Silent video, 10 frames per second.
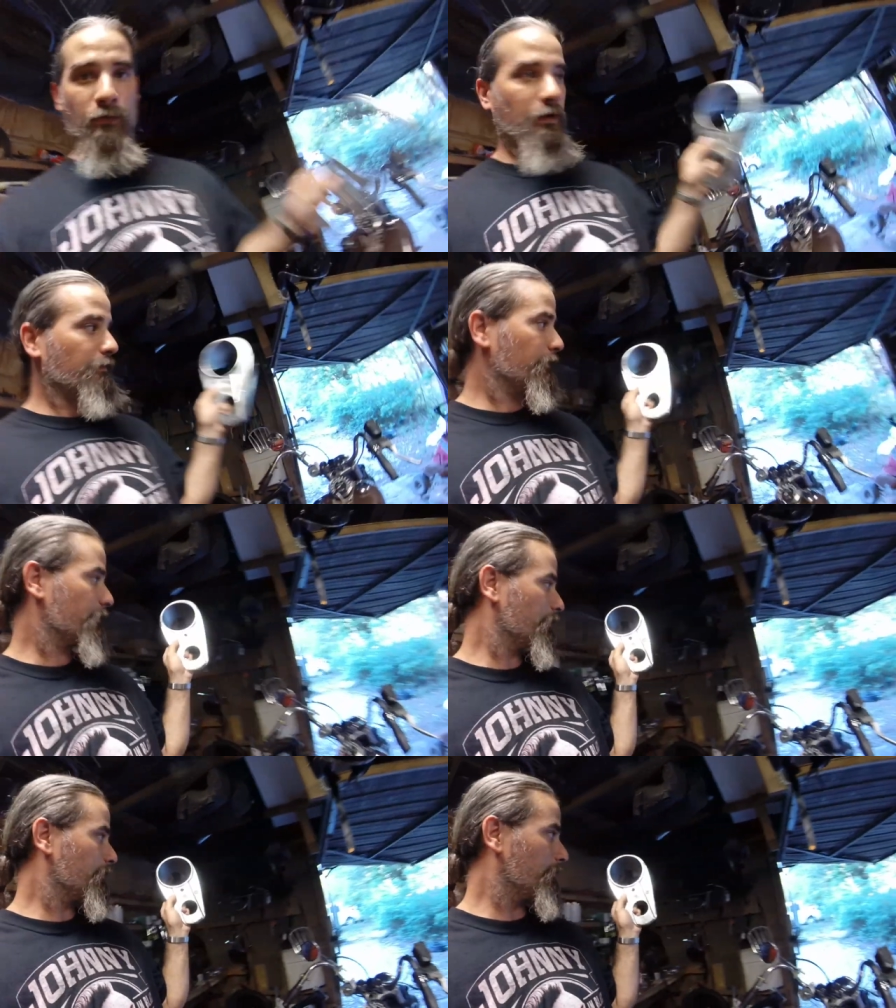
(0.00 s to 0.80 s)
or even
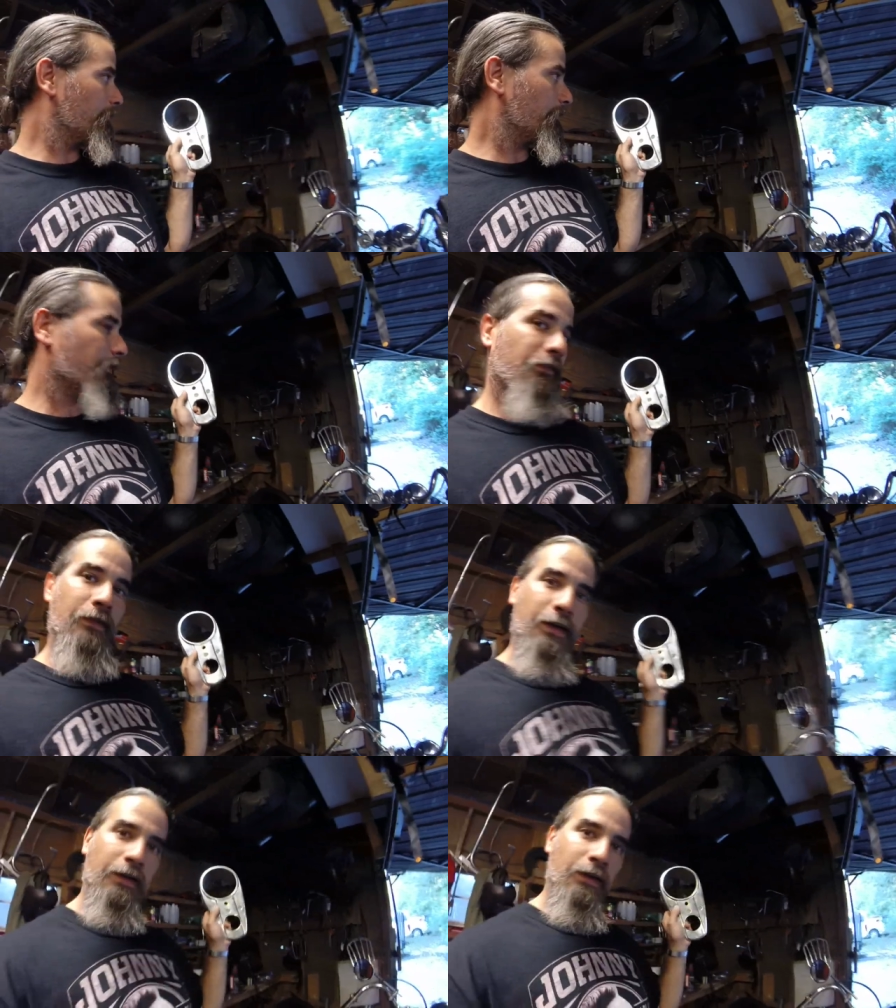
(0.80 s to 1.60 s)
to use this
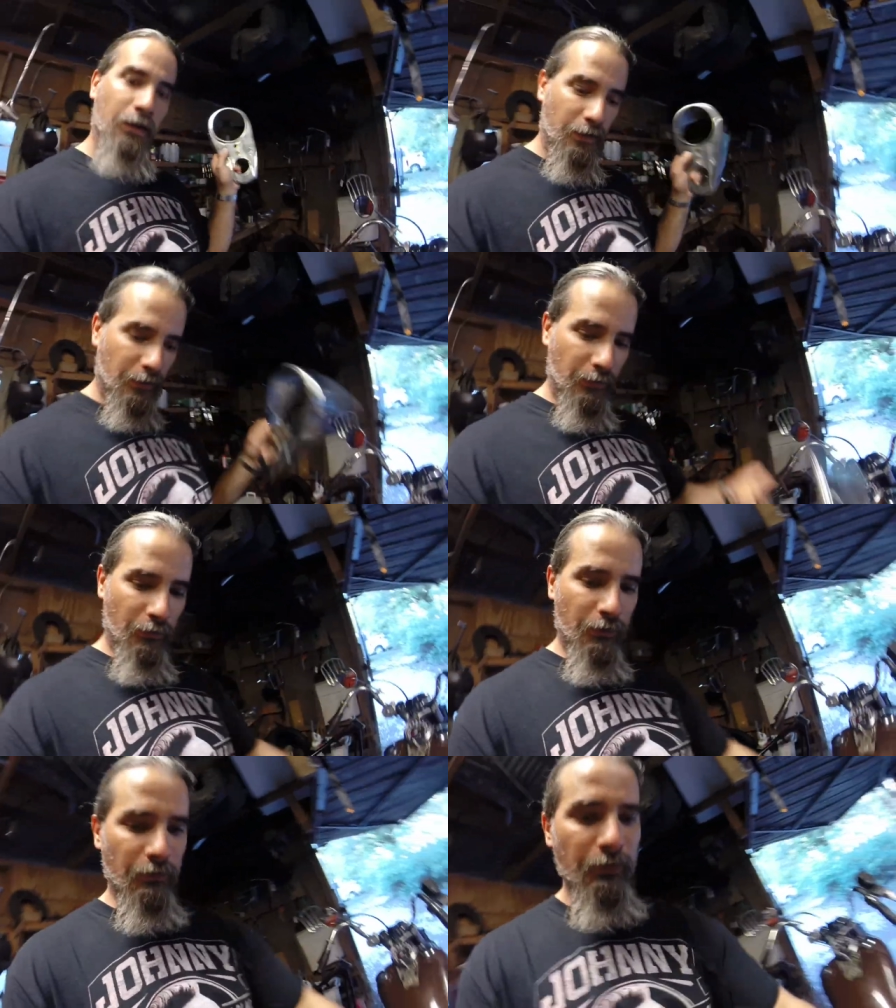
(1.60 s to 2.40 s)
thing at
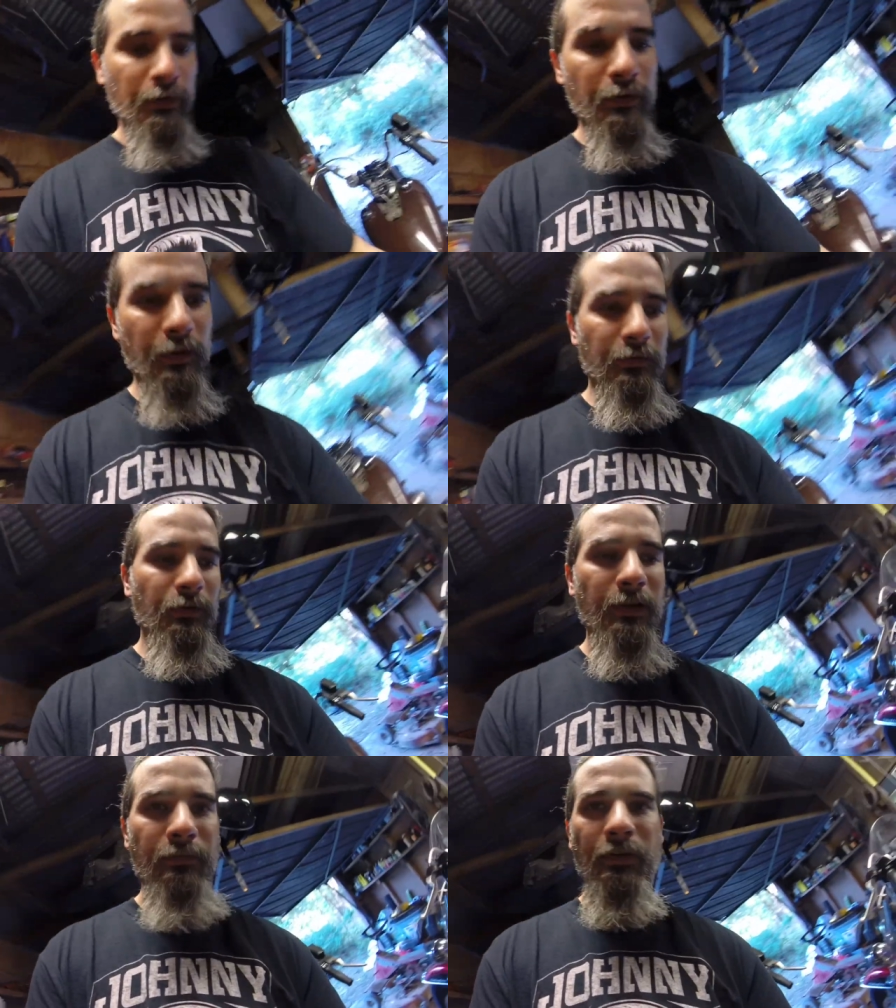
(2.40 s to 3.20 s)
all I do
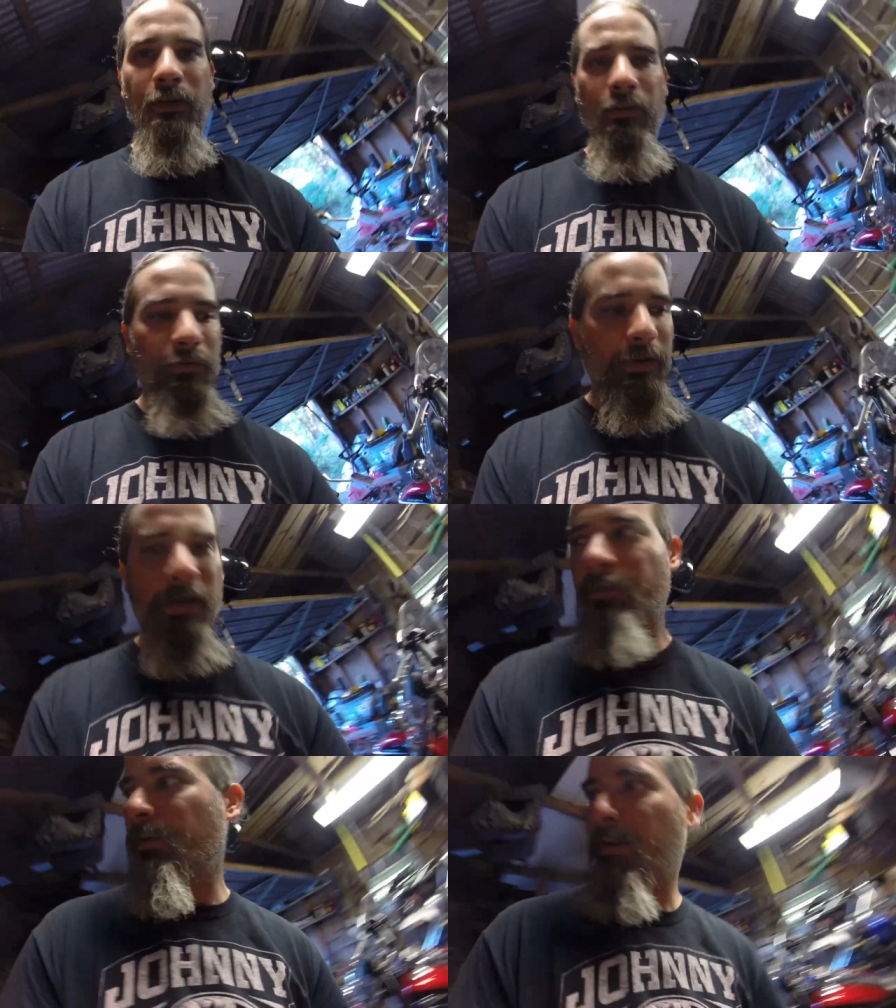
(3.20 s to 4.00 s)
have another
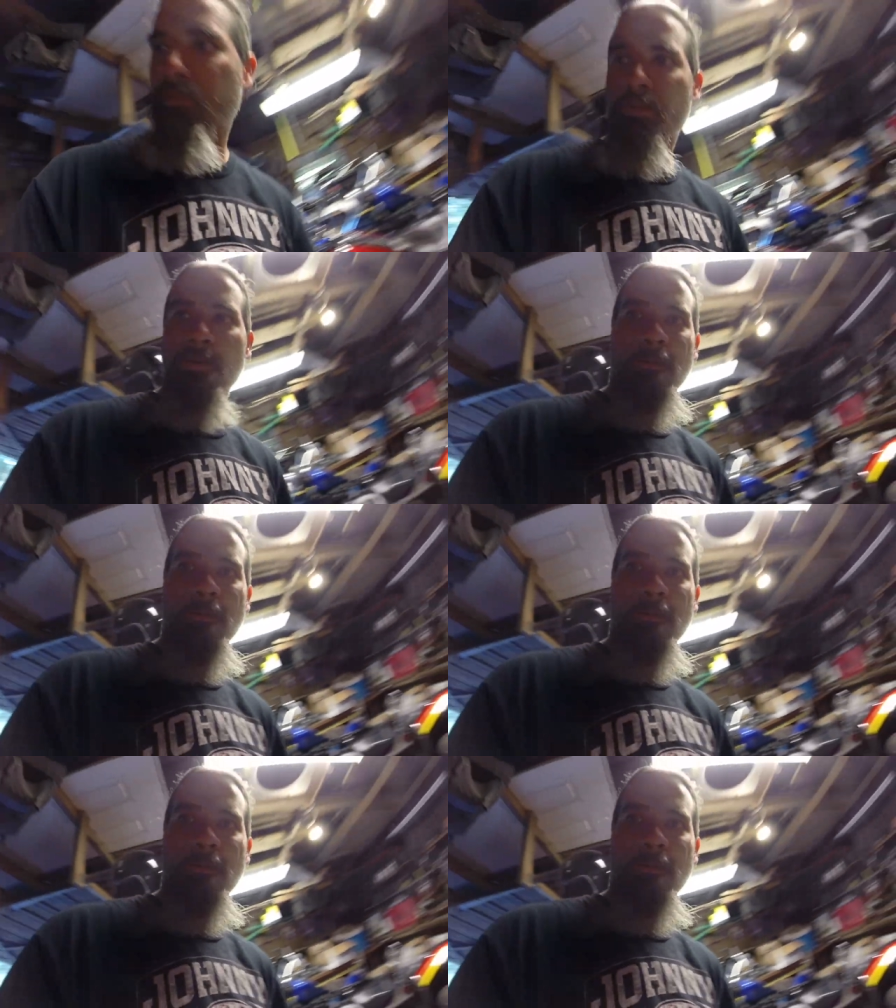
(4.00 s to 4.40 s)
dash cover